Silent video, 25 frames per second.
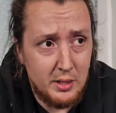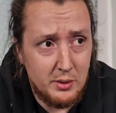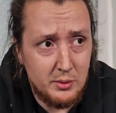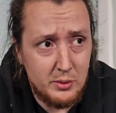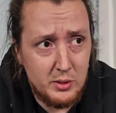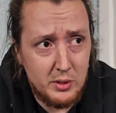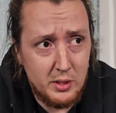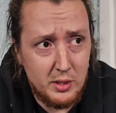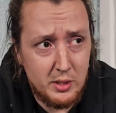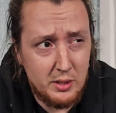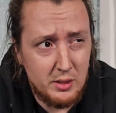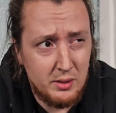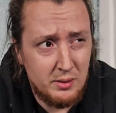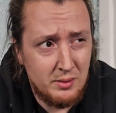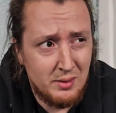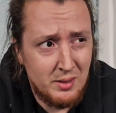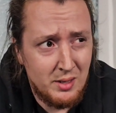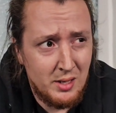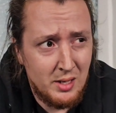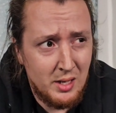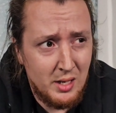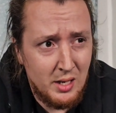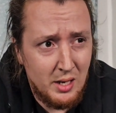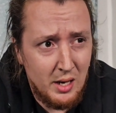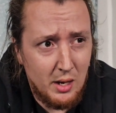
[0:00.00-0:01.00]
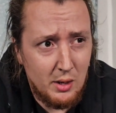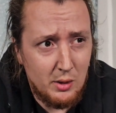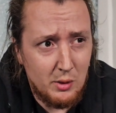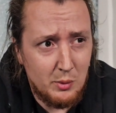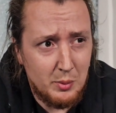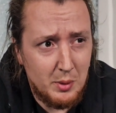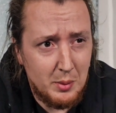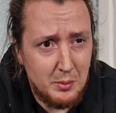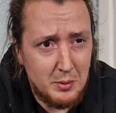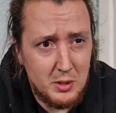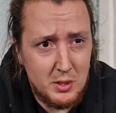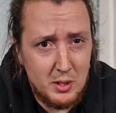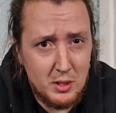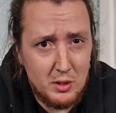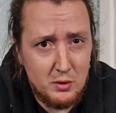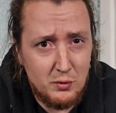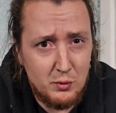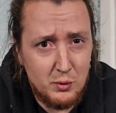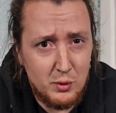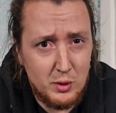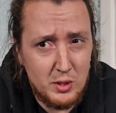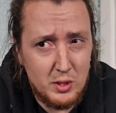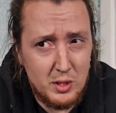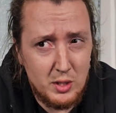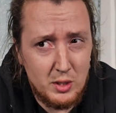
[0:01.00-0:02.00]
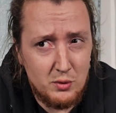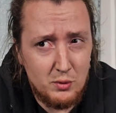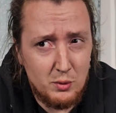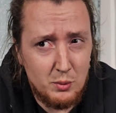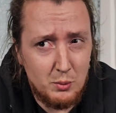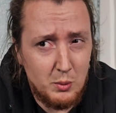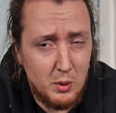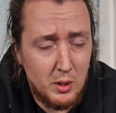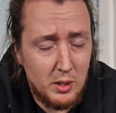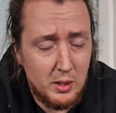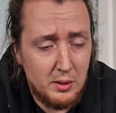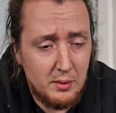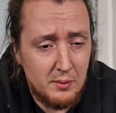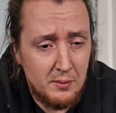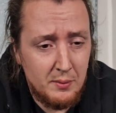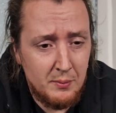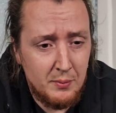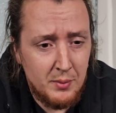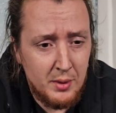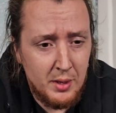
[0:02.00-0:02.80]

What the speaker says: He was like, I don't know, probably 6 foot, 6'1",